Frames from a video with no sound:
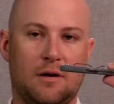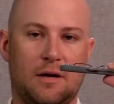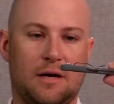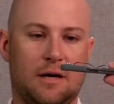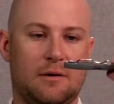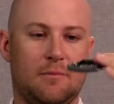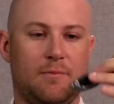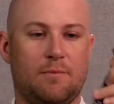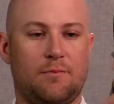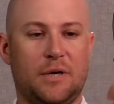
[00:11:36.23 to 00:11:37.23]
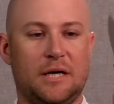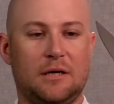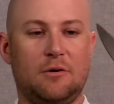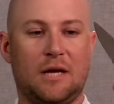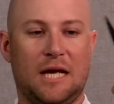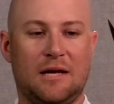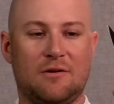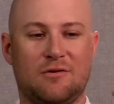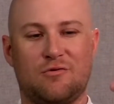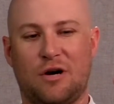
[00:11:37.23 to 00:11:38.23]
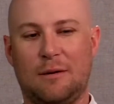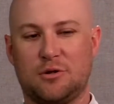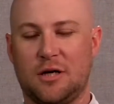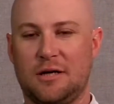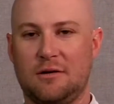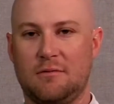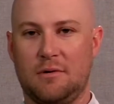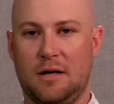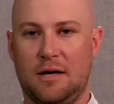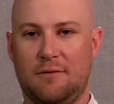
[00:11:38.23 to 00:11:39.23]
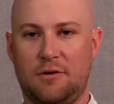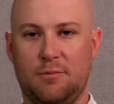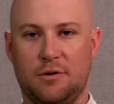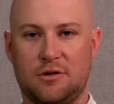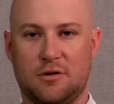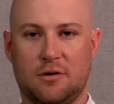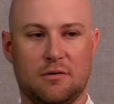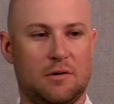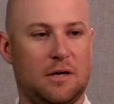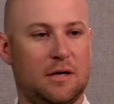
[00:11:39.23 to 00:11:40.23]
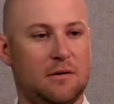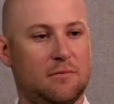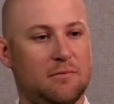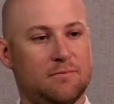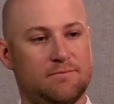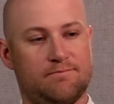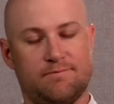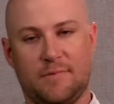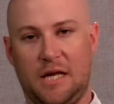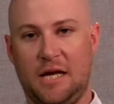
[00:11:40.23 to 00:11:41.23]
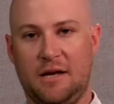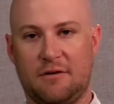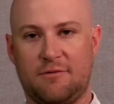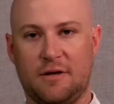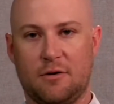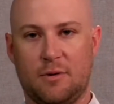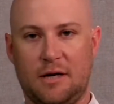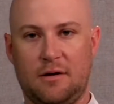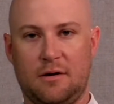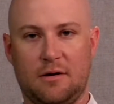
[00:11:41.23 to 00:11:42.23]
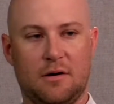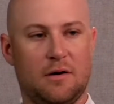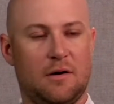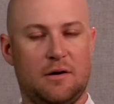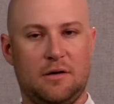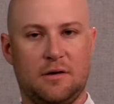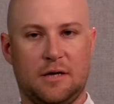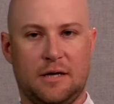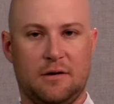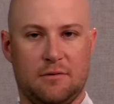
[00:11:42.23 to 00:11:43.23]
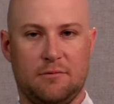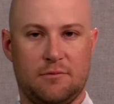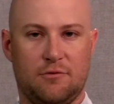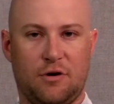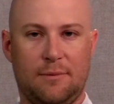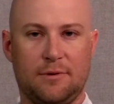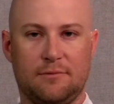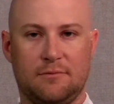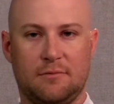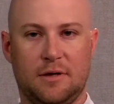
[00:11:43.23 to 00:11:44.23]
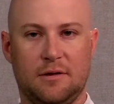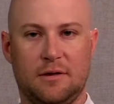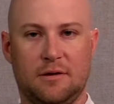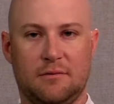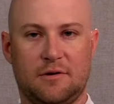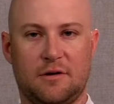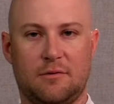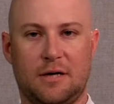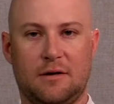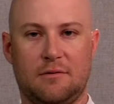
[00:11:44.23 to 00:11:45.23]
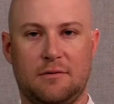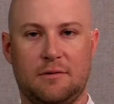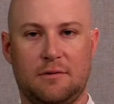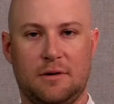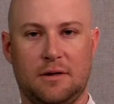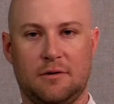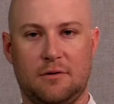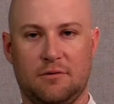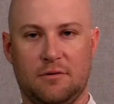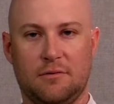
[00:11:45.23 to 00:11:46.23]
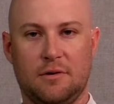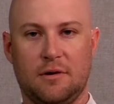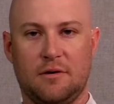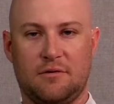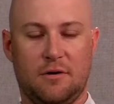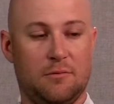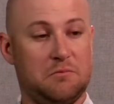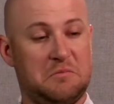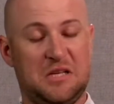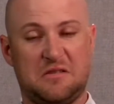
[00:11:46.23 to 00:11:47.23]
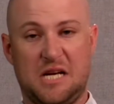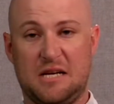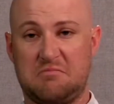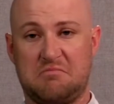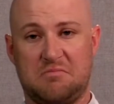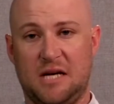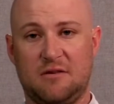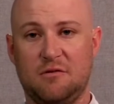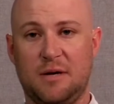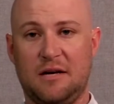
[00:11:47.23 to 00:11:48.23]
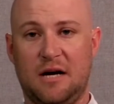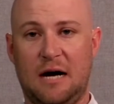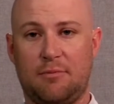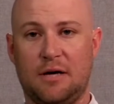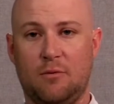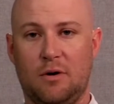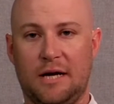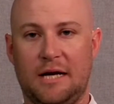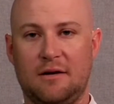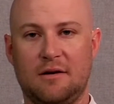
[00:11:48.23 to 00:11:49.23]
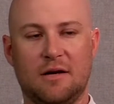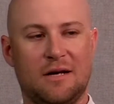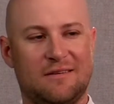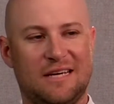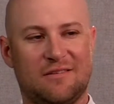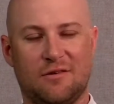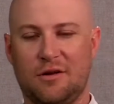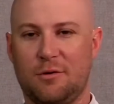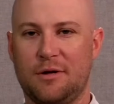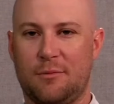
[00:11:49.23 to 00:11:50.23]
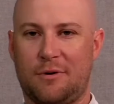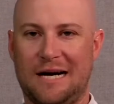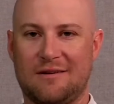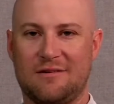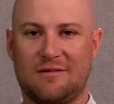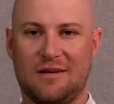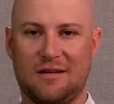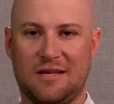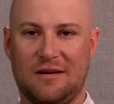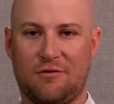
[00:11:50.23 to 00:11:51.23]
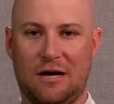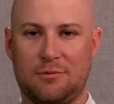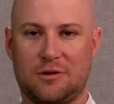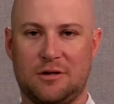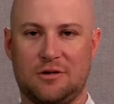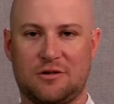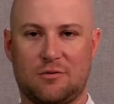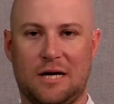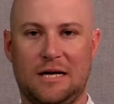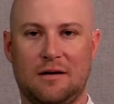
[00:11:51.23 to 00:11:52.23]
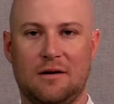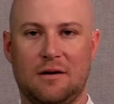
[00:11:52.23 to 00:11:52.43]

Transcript: but you can drop shut it. If you put your index finger right here, you can kind of drop it and then turn around and close it. So it's not too bad to operate one-handed. Takes a little bit of practice to get that drop shut just right,